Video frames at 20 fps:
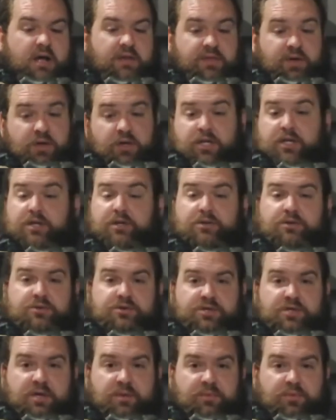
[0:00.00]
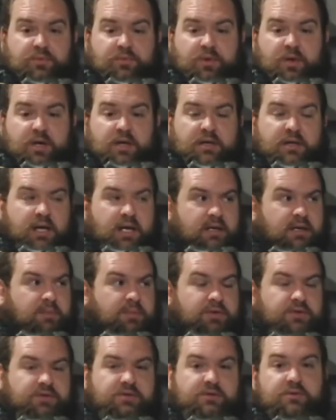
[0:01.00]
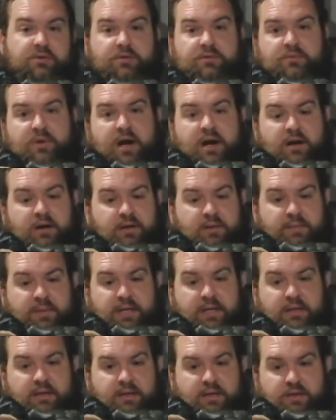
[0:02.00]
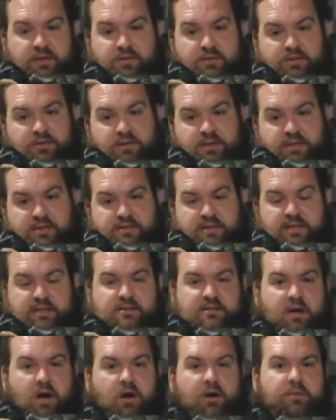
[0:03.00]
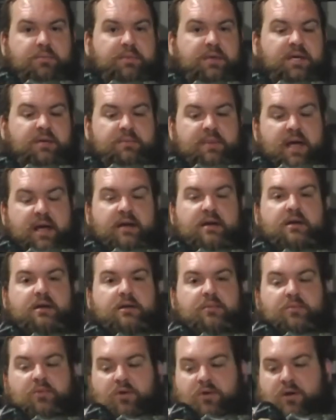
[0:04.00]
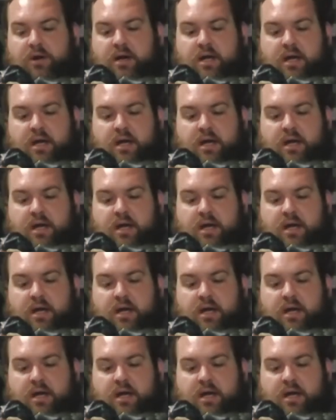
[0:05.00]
They're huge, number one, and number two, they're rare. I mean, these things aren't being made anymore.